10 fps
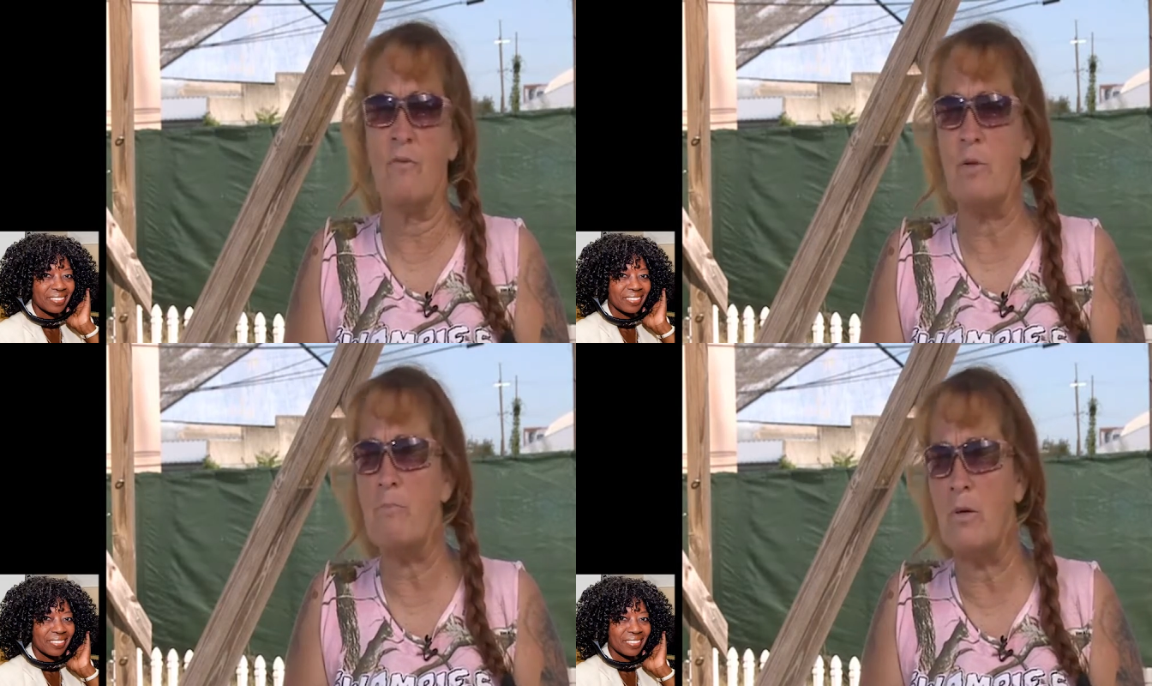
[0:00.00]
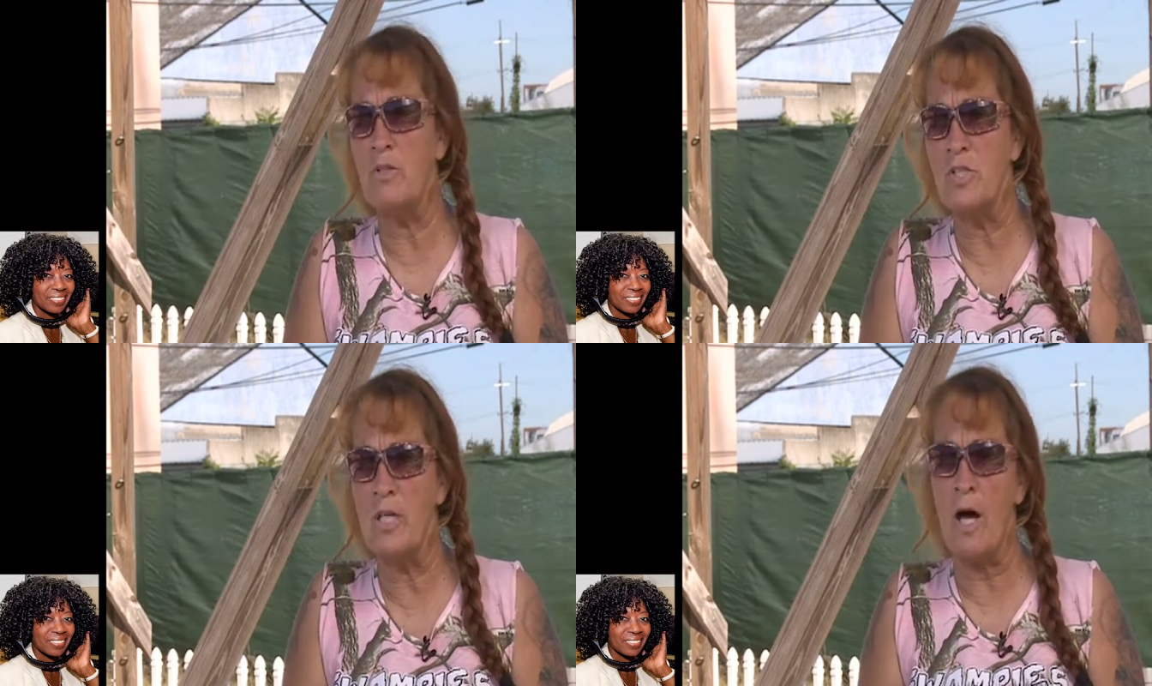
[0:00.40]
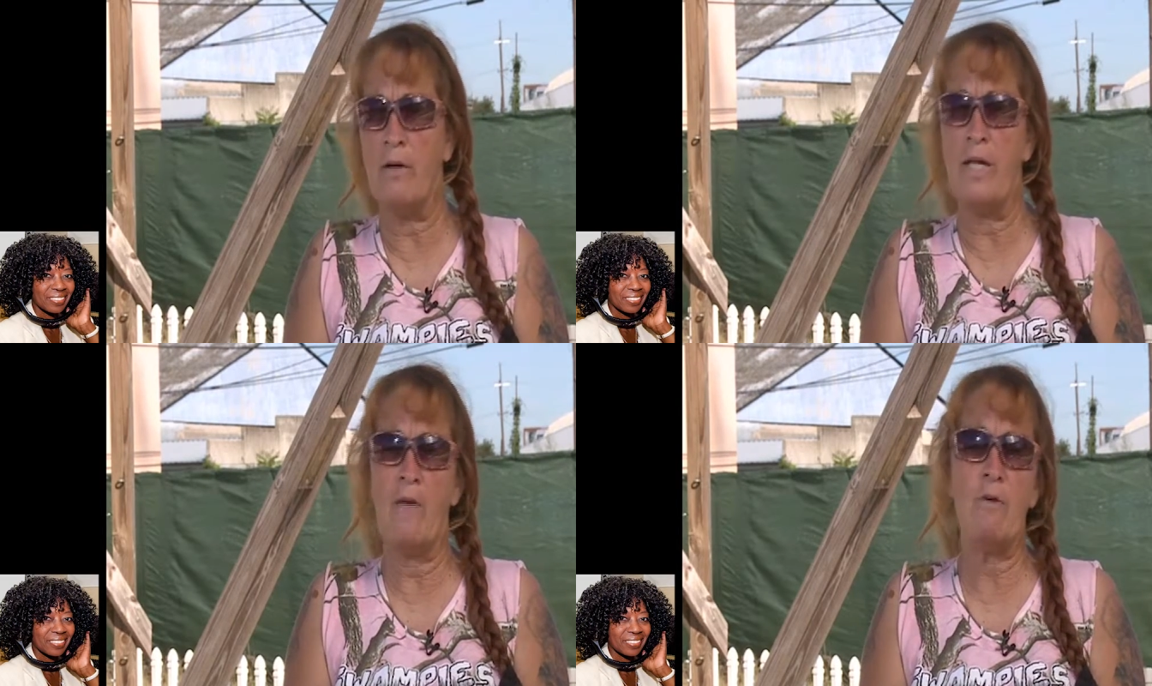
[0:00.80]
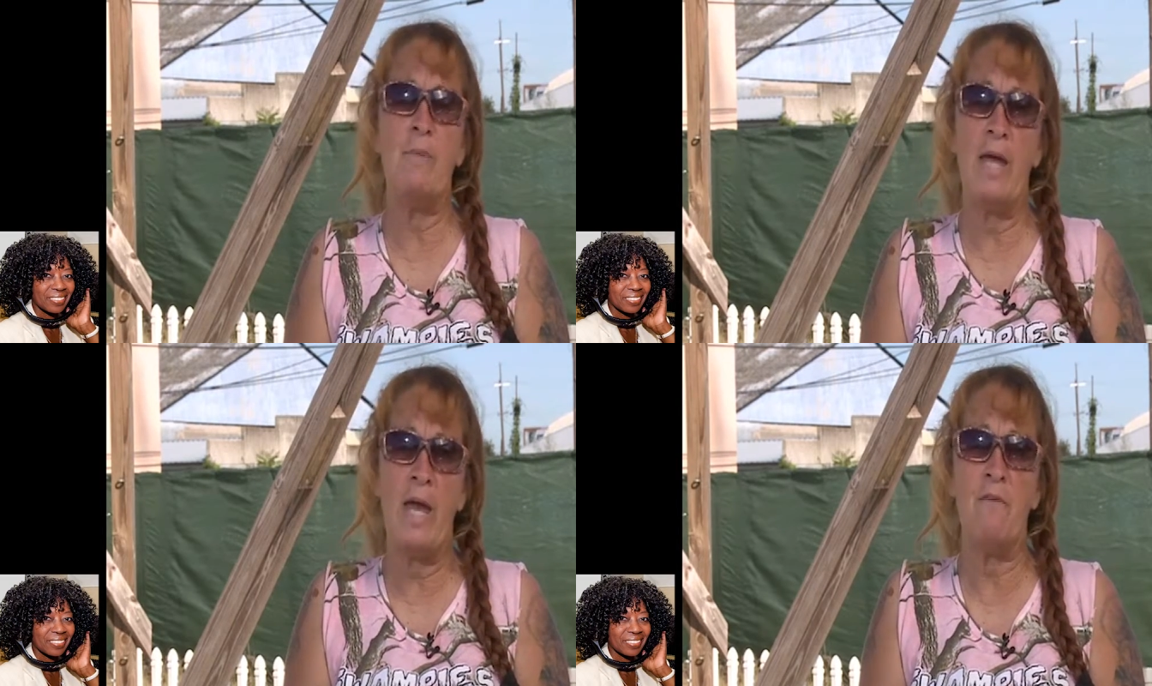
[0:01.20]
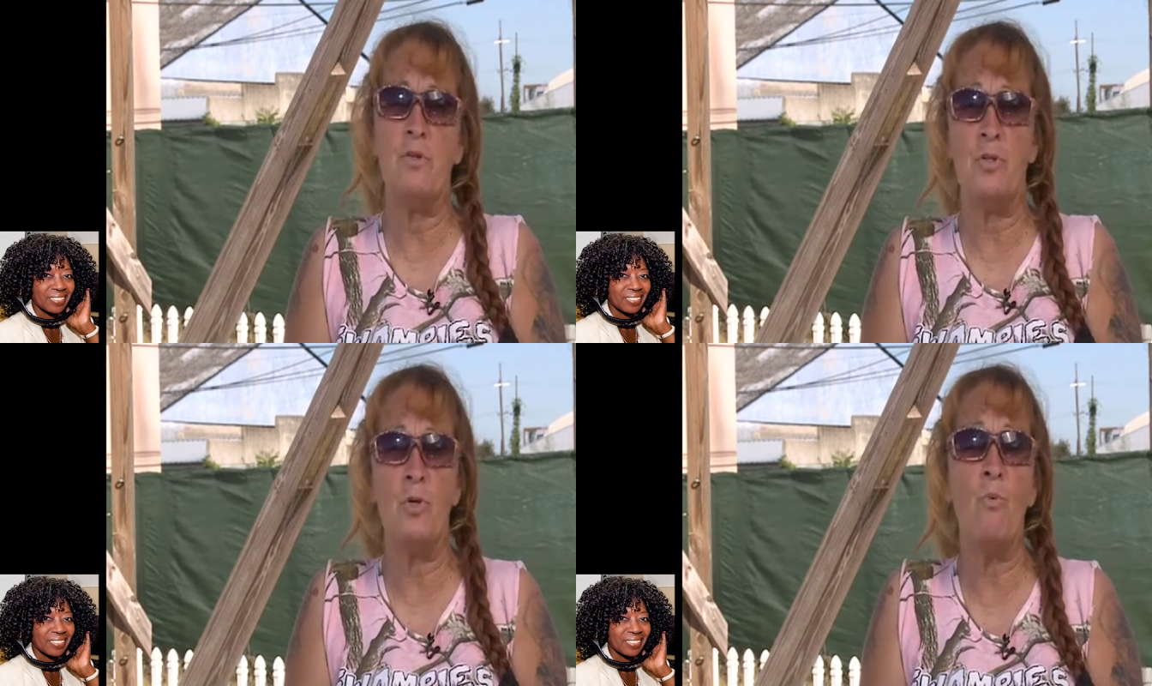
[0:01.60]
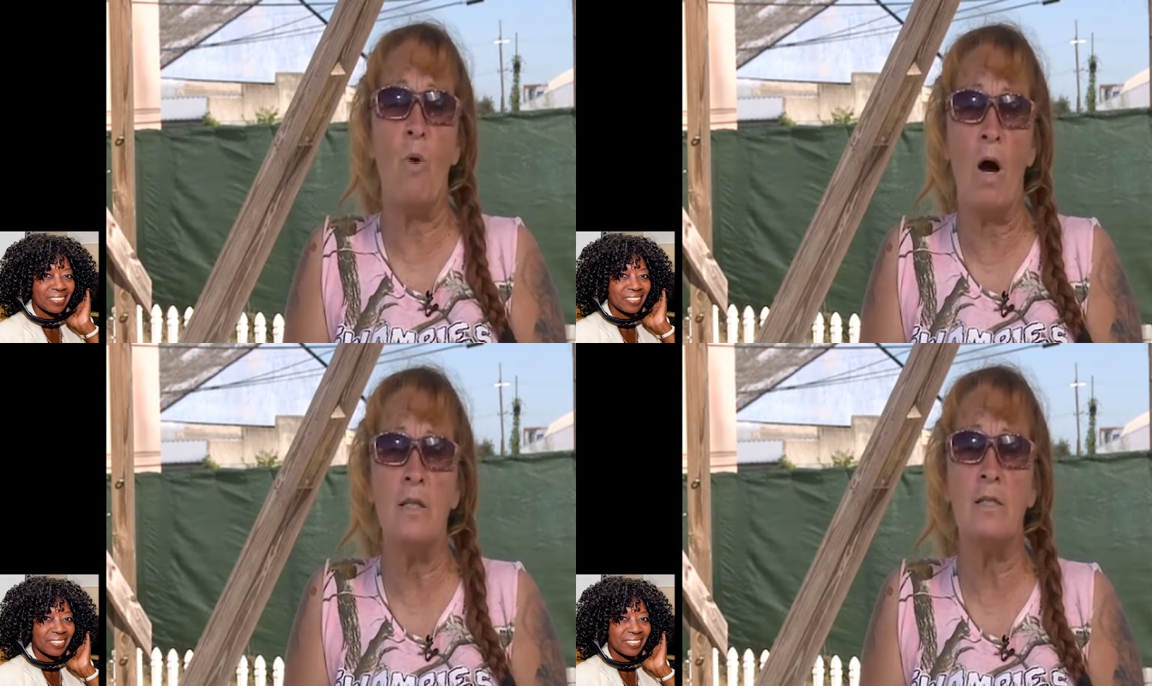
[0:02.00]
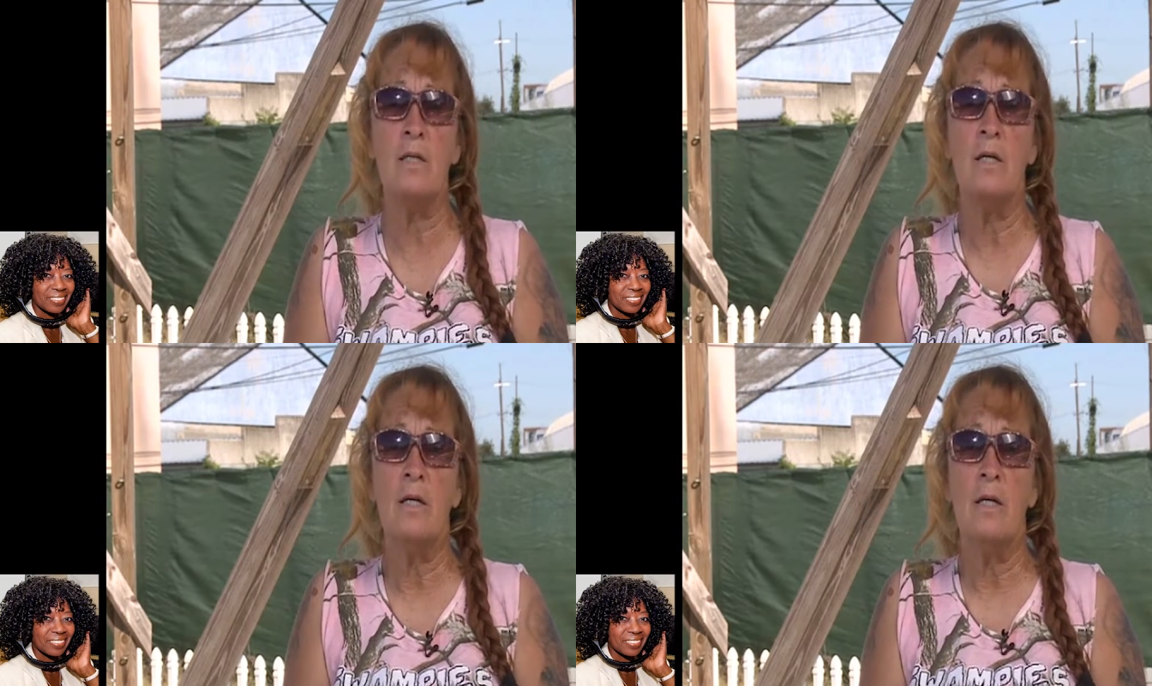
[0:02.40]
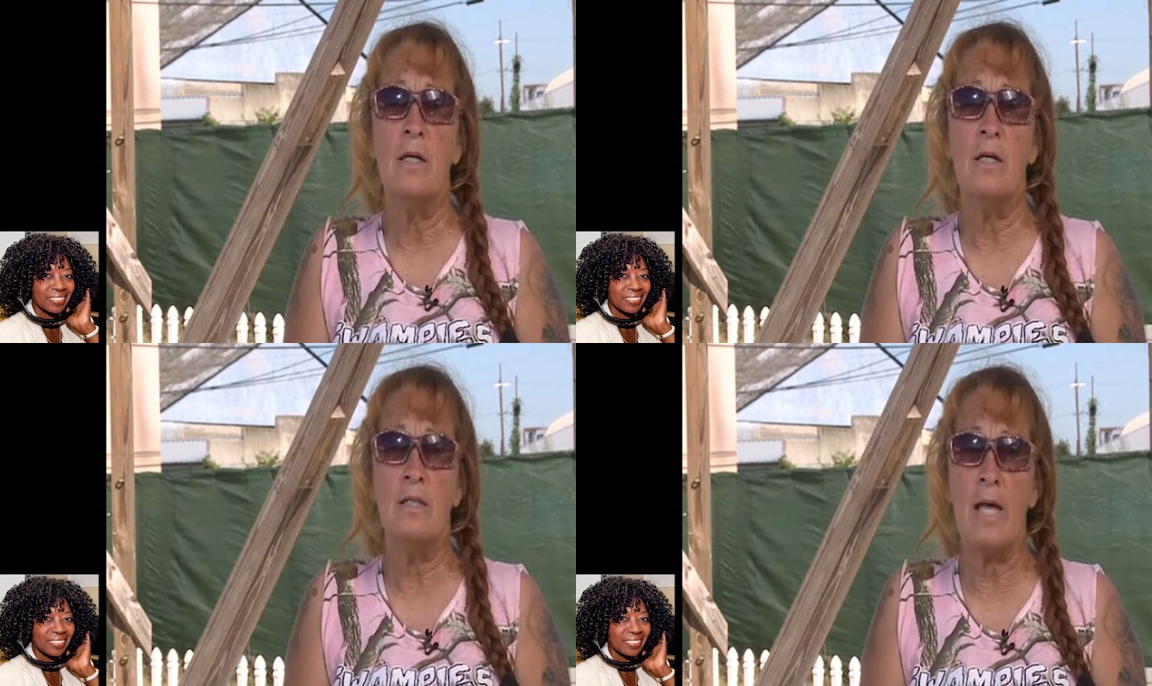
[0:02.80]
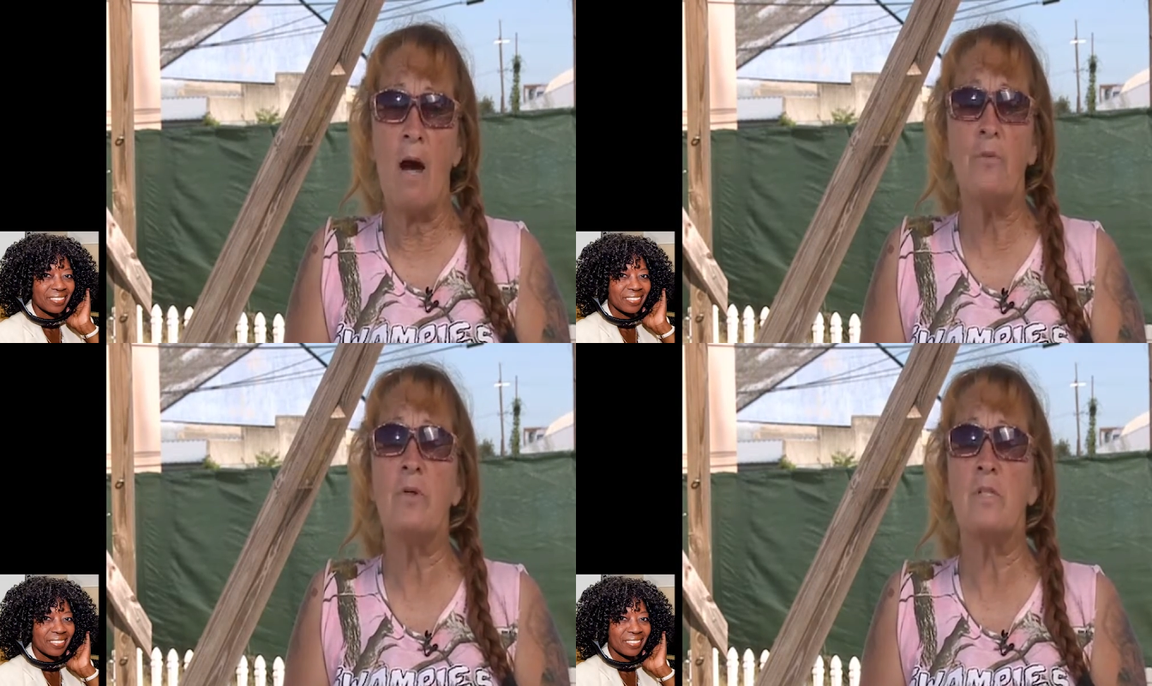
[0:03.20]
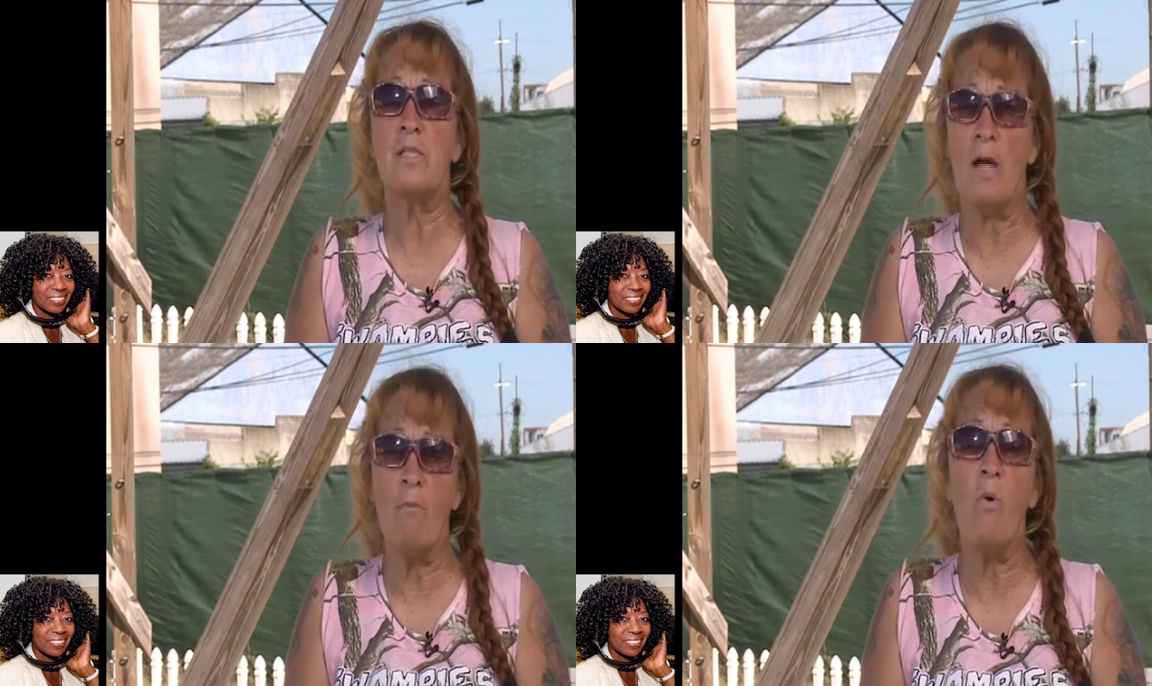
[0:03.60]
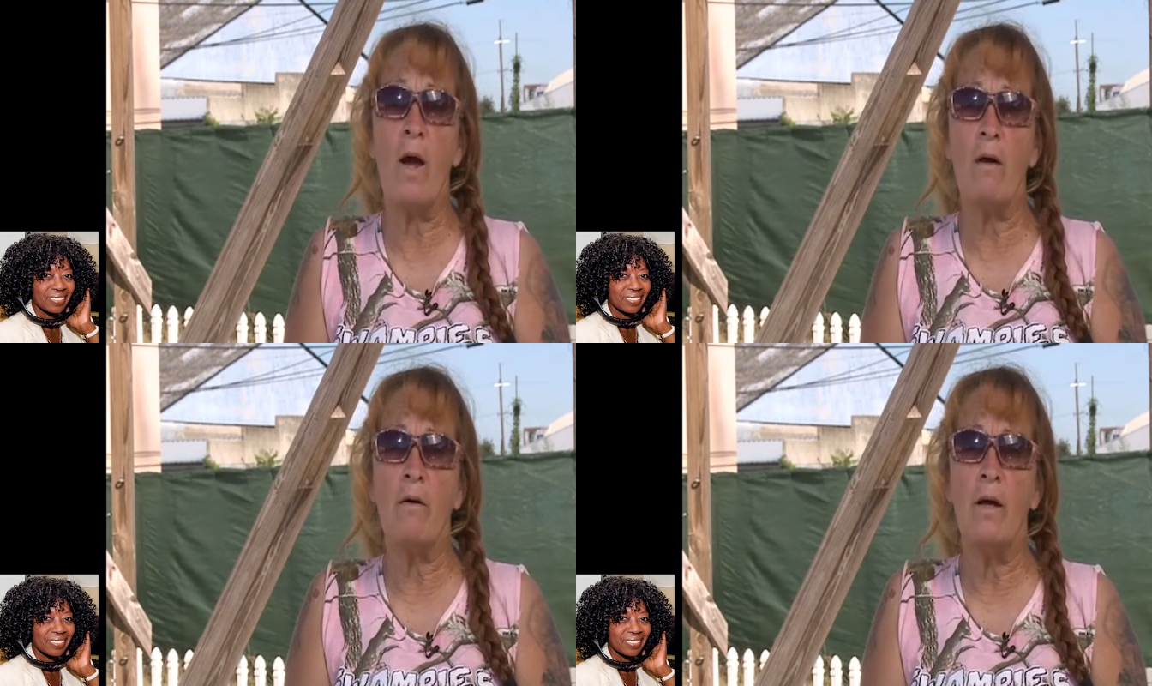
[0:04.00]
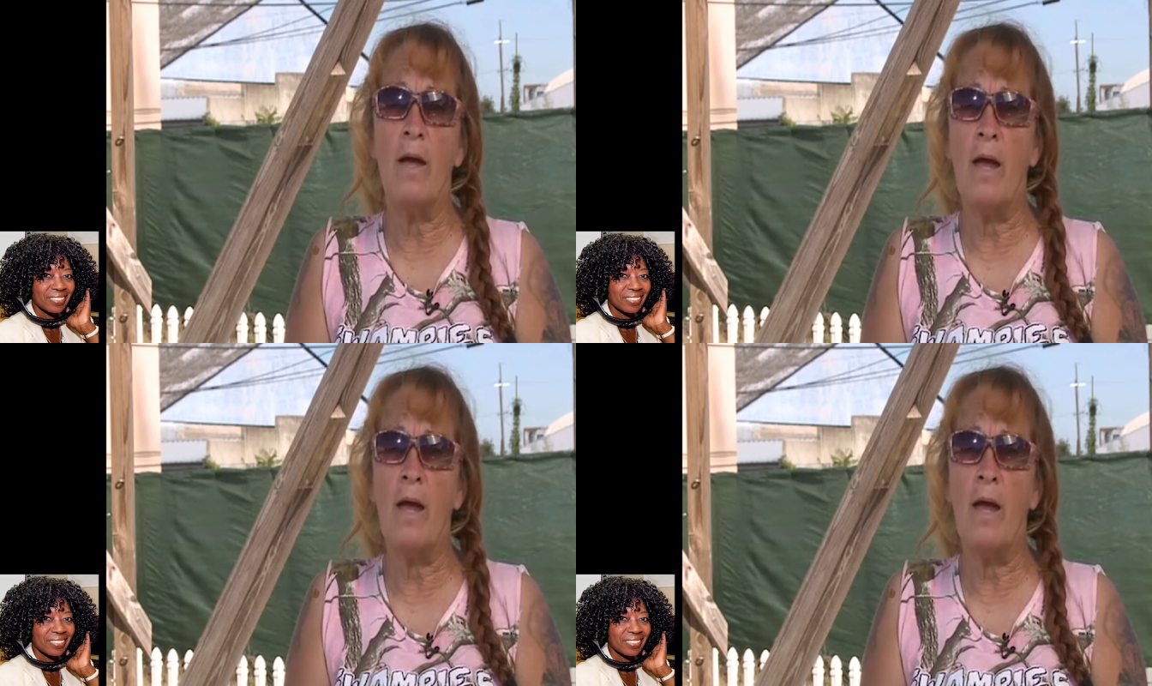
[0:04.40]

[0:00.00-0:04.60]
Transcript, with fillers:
Speaker 1: every personality, every behavior you want is out there somewhere.